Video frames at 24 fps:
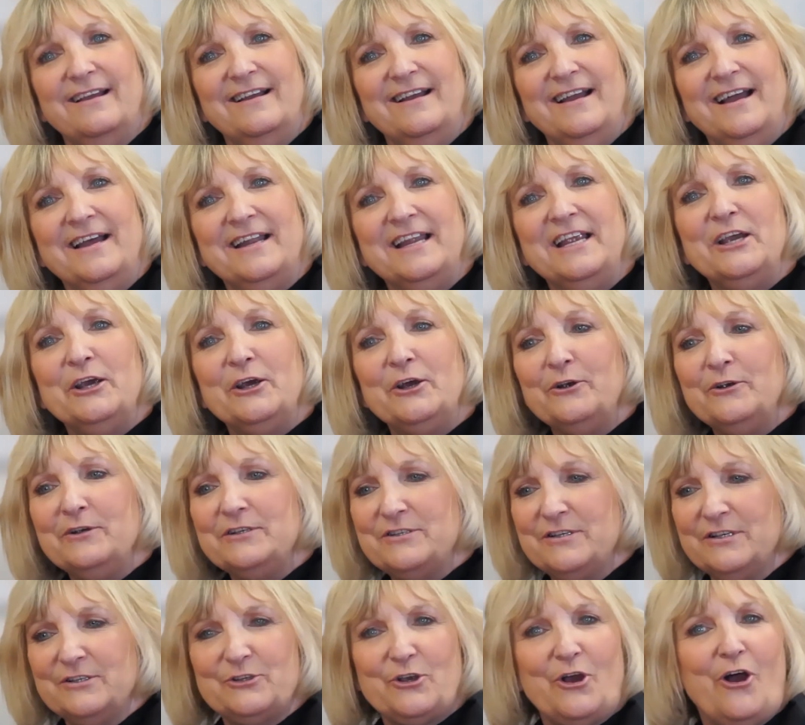And
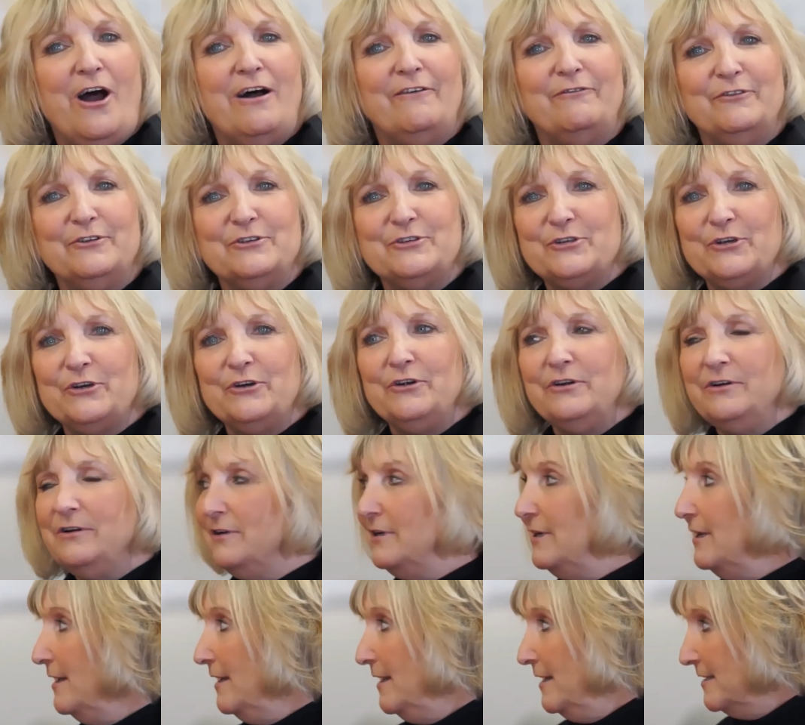here's this officer
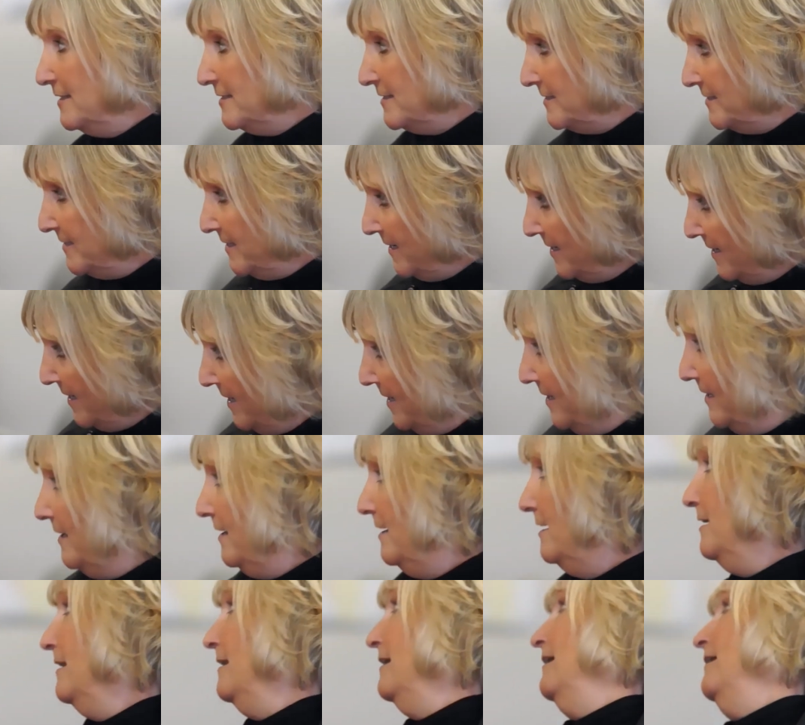sitting
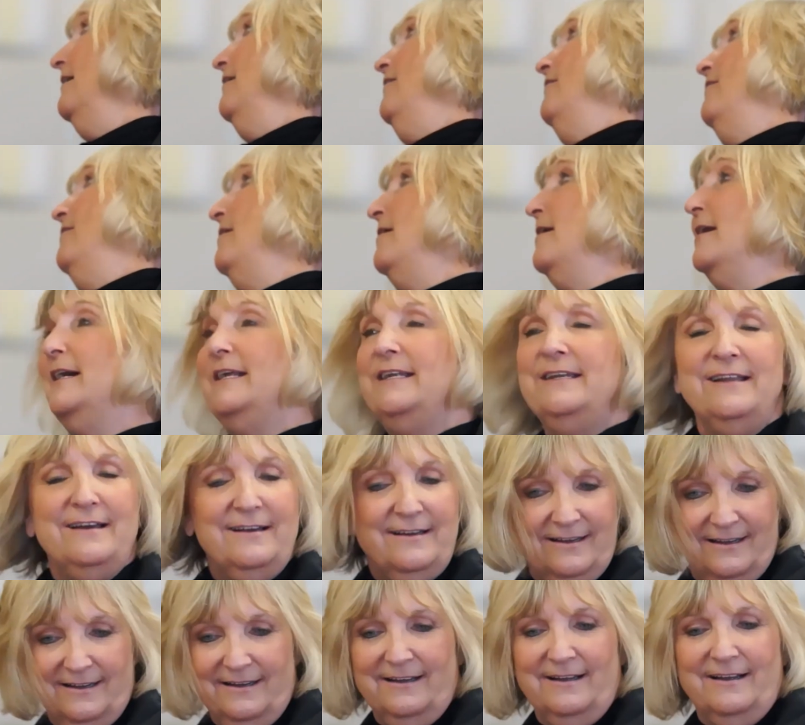on
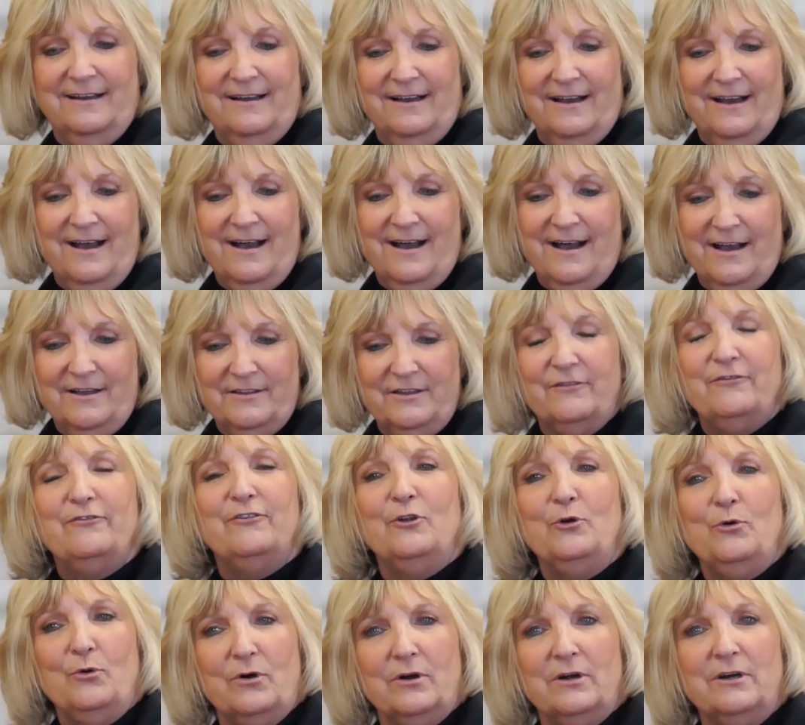the
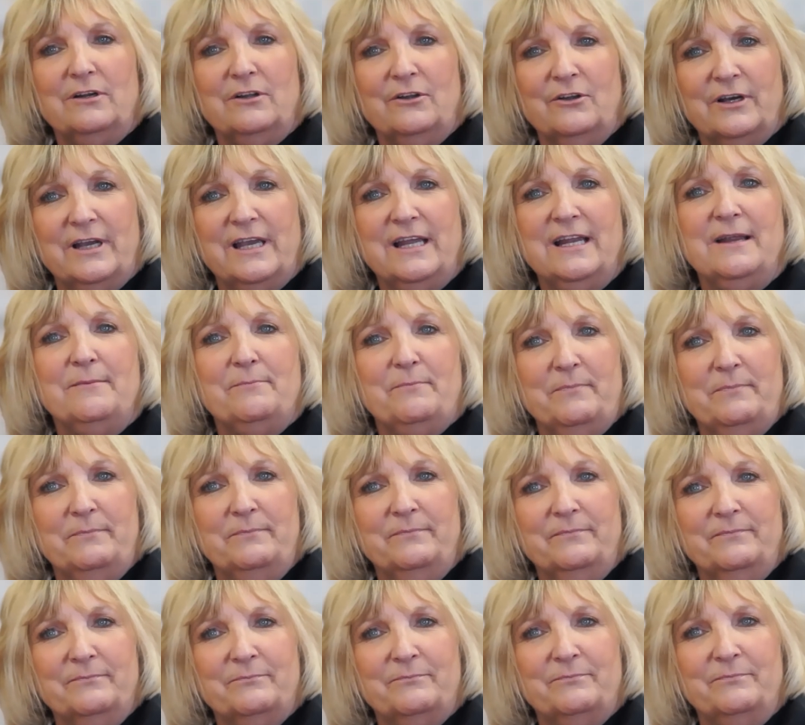floor looking
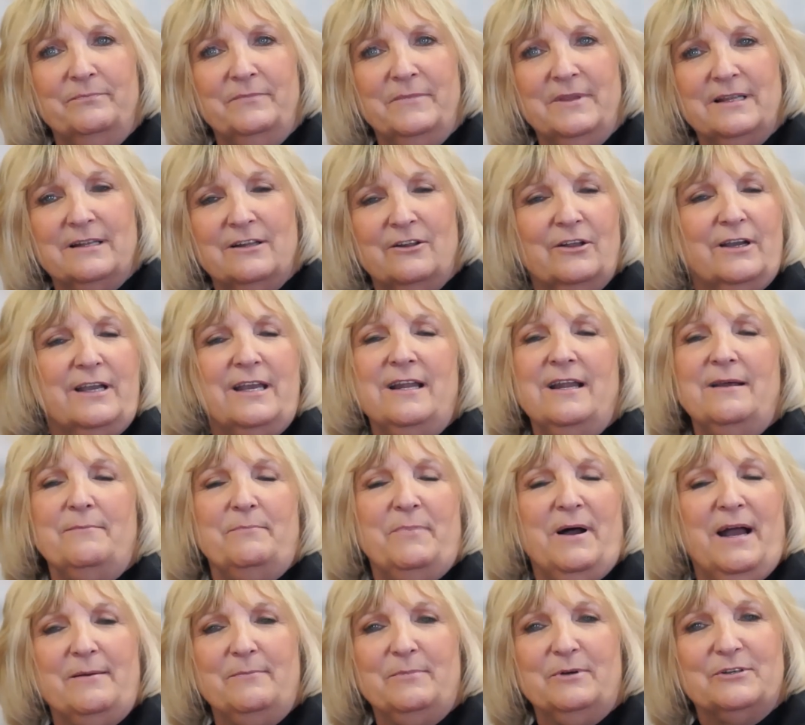at
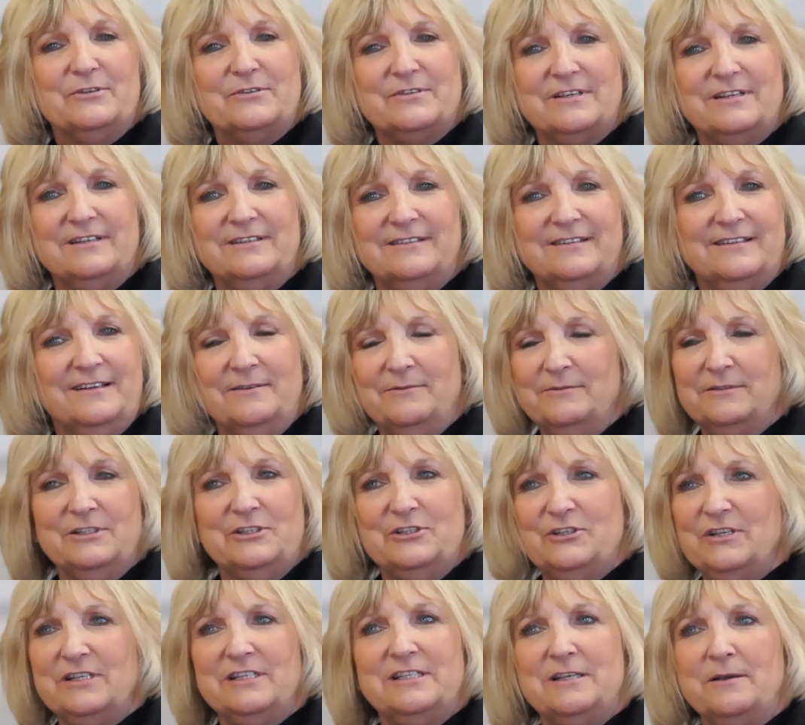Bibles. It
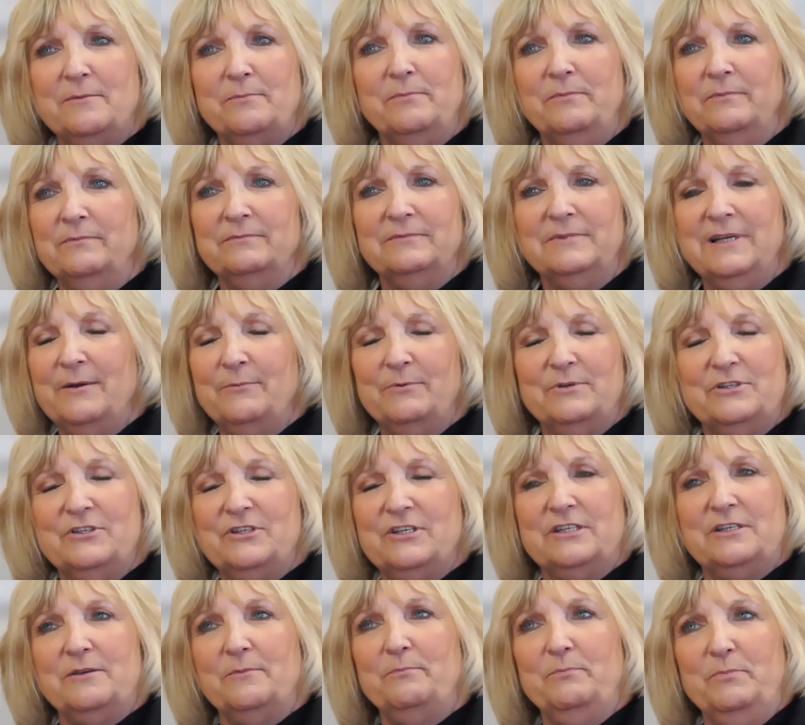was
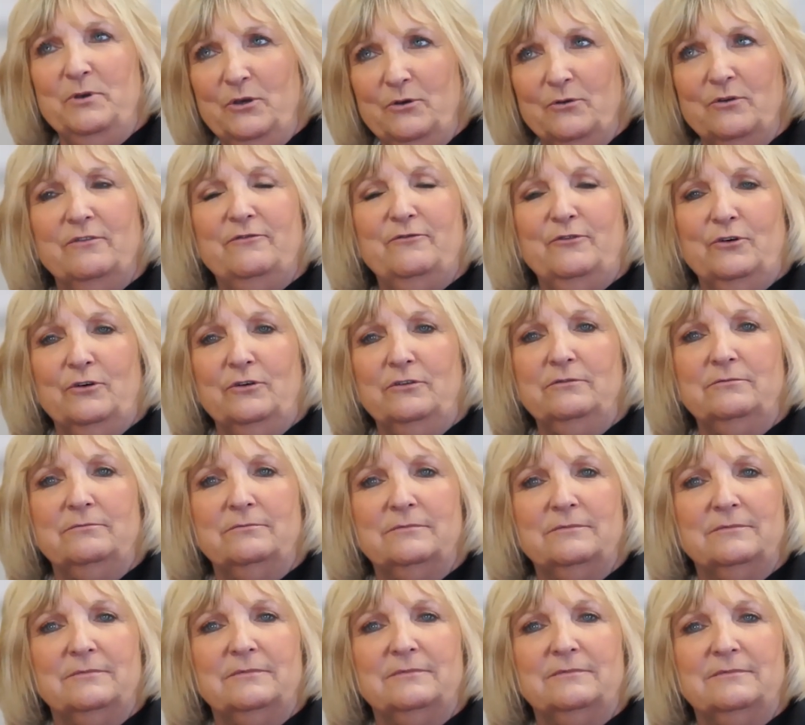just a beautiful
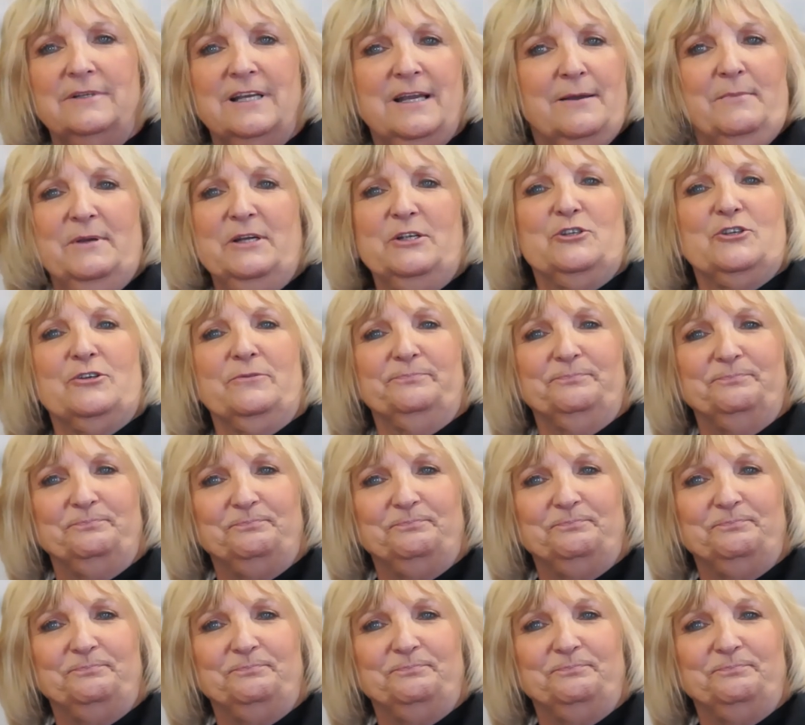image.